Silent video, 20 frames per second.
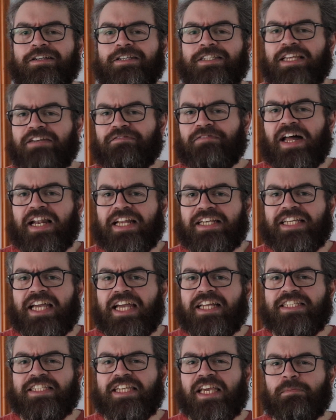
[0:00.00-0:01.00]
St
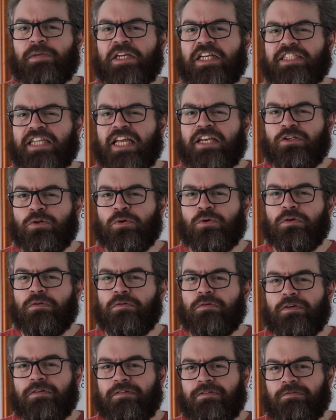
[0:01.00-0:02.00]
Valentine's Day, because I don't
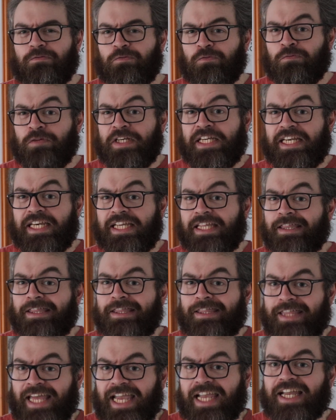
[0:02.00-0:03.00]
really
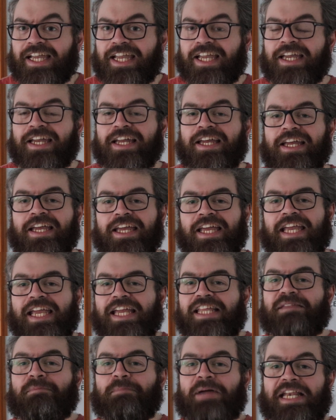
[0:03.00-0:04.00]
think
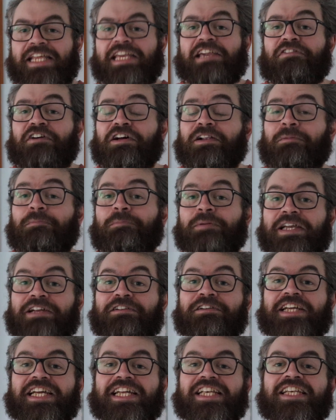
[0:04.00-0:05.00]
in the medieval
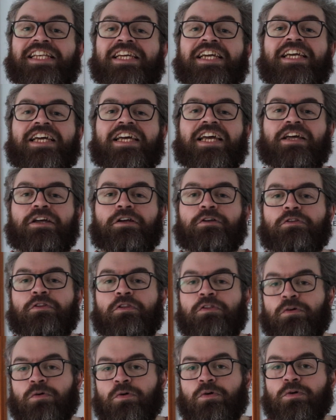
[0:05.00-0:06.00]
period
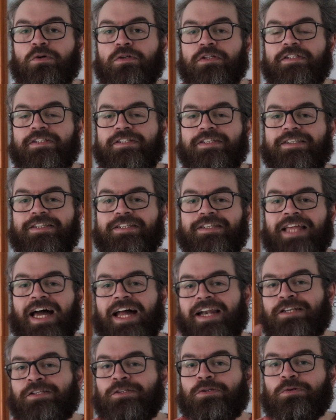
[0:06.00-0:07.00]

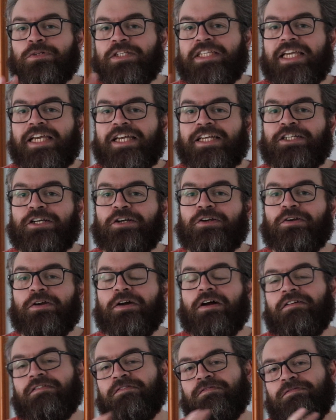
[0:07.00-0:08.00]
that association
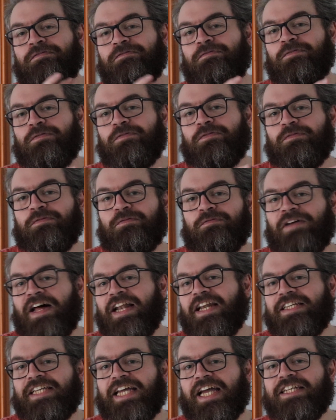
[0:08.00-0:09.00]
of
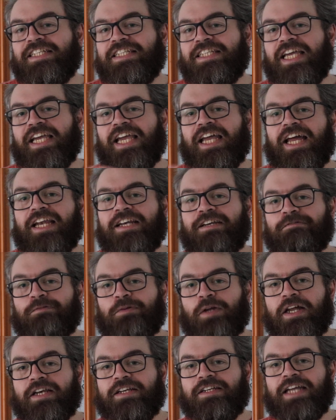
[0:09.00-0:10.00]
Valentine's Day
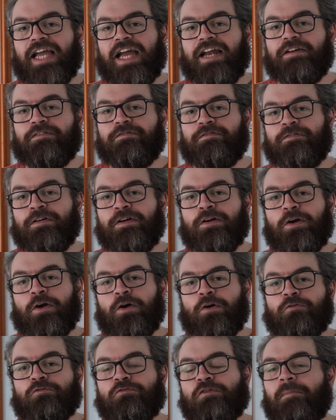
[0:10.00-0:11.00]
and kind of
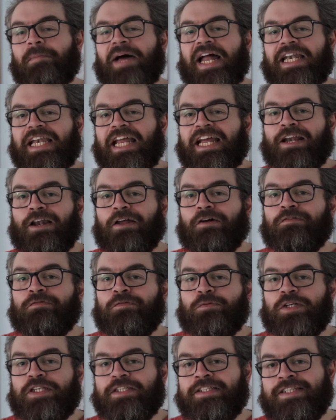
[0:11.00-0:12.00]
romantic love
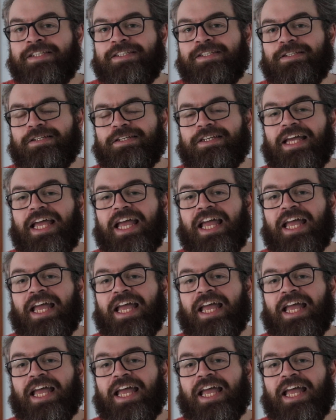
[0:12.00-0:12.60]
was